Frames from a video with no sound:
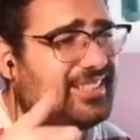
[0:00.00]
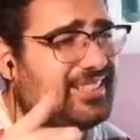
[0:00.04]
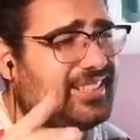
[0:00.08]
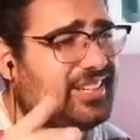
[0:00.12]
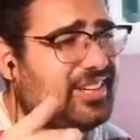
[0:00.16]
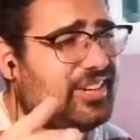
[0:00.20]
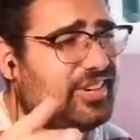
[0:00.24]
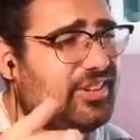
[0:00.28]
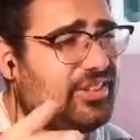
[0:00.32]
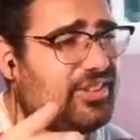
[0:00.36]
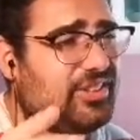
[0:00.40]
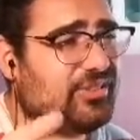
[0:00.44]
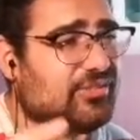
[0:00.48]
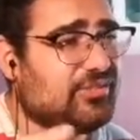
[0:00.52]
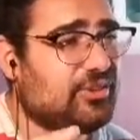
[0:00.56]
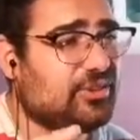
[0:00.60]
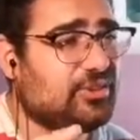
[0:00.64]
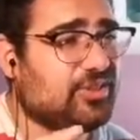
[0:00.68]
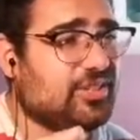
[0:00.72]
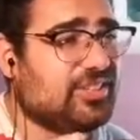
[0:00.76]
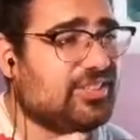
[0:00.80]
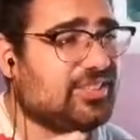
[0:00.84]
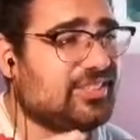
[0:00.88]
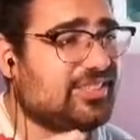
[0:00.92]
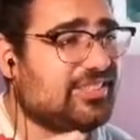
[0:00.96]
Oh, the
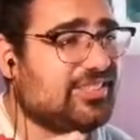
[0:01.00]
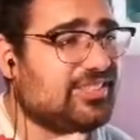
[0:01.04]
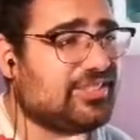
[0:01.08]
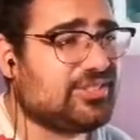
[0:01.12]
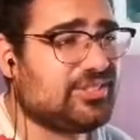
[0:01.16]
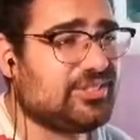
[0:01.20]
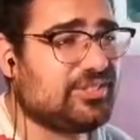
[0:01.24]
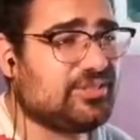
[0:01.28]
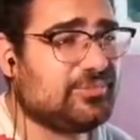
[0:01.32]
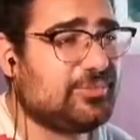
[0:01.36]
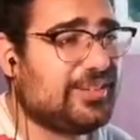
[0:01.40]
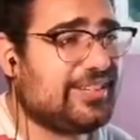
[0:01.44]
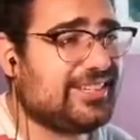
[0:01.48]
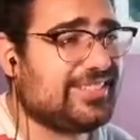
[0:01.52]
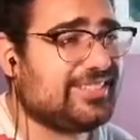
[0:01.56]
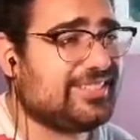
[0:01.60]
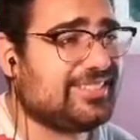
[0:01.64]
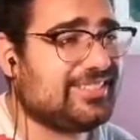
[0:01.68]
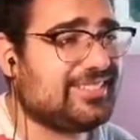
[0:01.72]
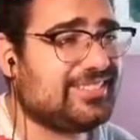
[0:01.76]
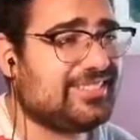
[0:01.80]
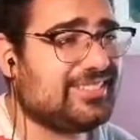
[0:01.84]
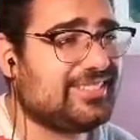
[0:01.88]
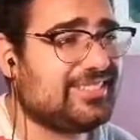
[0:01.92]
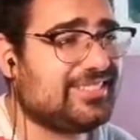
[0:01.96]
vocals too, man.
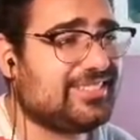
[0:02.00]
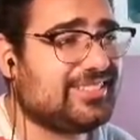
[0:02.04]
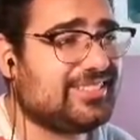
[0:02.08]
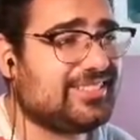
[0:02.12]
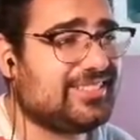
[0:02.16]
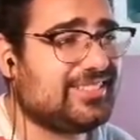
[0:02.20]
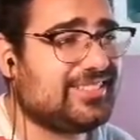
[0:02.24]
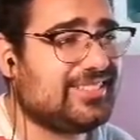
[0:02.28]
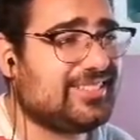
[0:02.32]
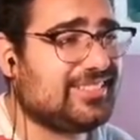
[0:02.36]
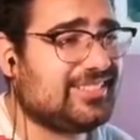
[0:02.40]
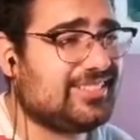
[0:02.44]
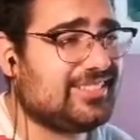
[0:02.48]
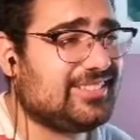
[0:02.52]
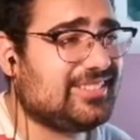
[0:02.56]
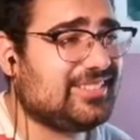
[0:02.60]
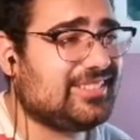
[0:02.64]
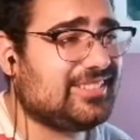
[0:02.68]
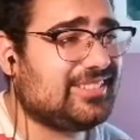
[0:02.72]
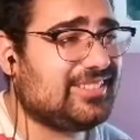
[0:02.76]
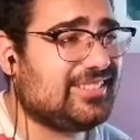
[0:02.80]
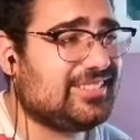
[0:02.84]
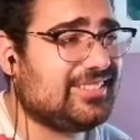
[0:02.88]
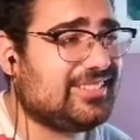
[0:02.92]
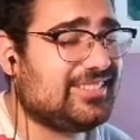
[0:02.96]

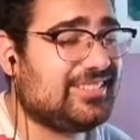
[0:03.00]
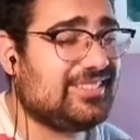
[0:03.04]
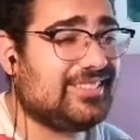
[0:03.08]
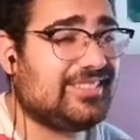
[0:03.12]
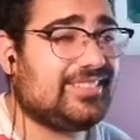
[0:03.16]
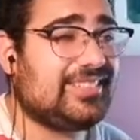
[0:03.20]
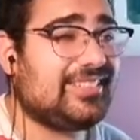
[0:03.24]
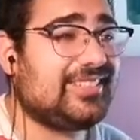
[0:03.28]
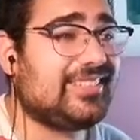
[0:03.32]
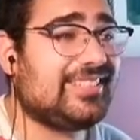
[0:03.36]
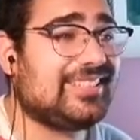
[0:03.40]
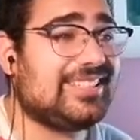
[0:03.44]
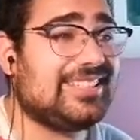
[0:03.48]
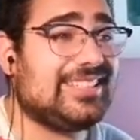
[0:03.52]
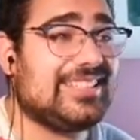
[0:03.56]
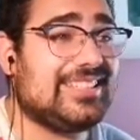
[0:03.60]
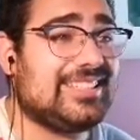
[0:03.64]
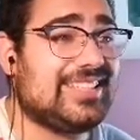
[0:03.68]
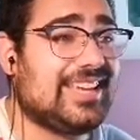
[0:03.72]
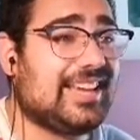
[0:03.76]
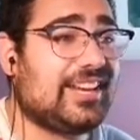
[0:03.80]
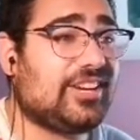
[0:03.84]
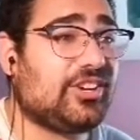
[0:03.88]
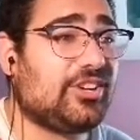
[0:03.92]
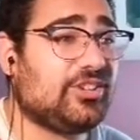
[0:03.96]
This is an
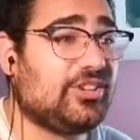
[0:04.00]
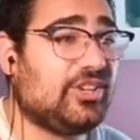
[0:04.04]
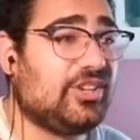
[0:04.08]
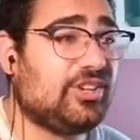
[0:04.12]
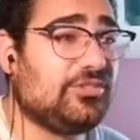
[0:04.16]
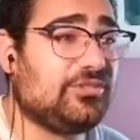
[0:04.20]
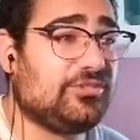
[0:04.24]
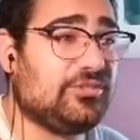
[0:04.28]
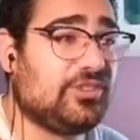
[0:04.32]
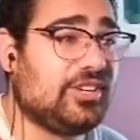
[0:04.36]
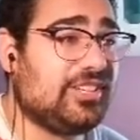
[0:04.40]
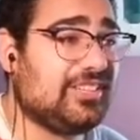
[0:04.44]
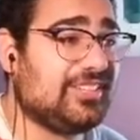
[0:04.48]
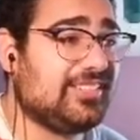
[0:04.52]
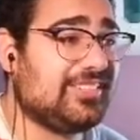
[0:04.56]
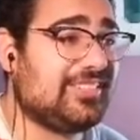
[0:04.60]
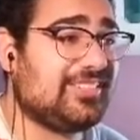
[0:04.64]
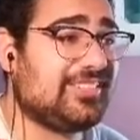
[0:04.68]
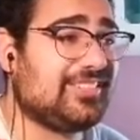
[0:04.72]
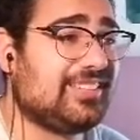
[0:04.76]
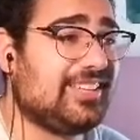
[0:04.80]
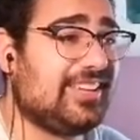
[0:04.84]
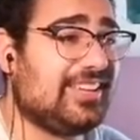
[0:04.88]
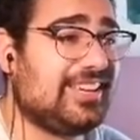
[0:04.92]
attack on all fronts.